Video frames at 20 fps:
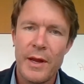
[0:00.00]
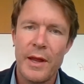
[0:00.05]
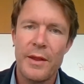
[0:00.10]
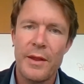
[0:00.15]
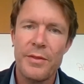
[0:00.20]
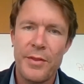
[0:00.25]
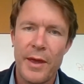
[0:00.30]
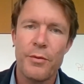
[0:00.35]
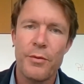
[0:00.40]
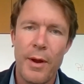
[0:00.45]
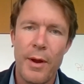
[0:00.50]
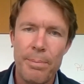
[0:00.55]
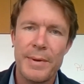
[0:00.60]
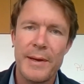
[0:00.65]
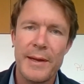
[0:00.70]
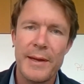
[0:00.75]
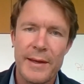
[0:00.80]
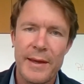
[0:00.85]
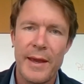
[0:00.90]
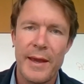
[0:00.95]
and they
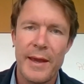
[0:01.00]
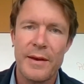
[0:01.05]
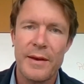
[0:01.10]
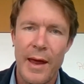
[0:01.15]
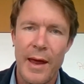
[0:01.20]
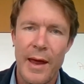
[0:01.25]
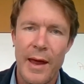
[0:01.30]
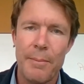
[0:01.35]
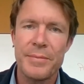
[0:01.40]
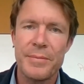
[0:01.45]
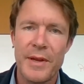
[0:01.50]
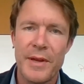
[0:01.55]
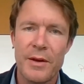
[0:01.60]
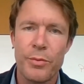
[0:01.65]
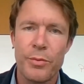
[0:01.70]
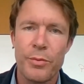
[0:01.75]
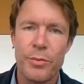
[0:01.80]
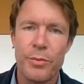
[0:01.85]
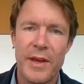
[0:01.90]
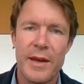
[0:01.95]
replicate and
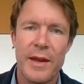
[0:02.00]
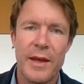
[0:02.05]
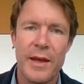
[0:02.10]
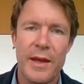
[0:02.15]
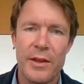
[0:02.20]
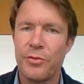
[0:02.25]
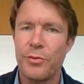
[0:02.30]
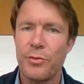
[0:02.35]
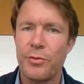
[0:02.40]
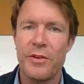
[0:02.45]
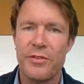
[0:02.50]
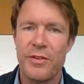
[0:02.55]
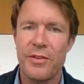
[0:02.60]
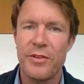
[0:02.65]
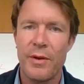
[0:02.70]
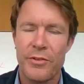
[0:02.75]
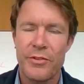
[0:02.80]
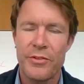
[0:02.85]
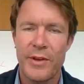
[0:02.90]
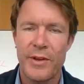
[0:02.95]
update with data as soon as they
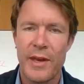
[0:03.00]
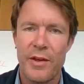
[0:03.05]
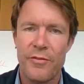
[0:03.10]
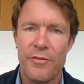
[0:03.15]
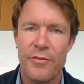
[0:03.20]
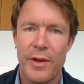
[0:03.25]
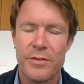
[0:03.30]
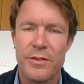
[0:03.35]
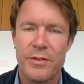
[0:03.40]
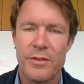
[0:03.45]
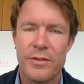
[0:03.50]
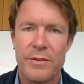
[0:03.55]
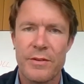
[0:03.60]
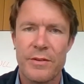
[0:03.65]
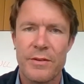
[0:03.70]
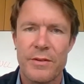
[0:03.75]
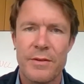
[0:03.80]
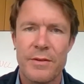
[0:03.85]
once again have access.